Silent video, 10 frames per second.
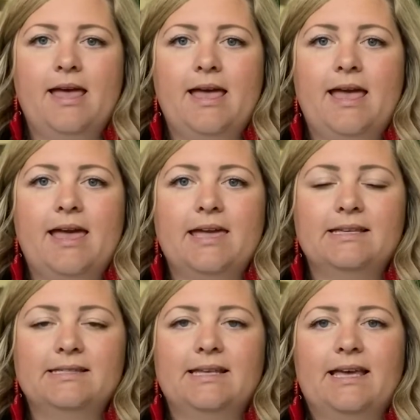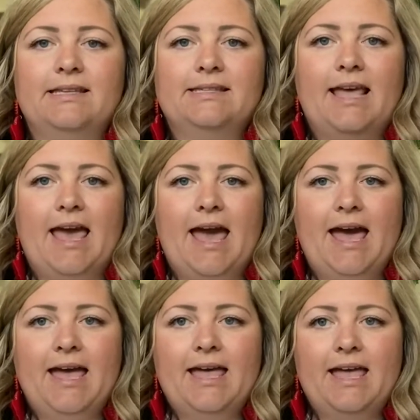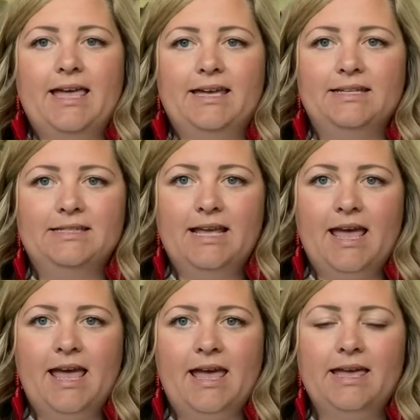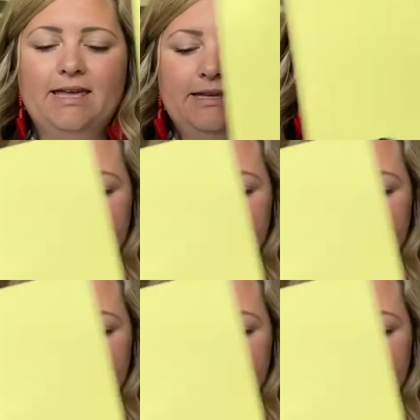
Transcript: A says a and a.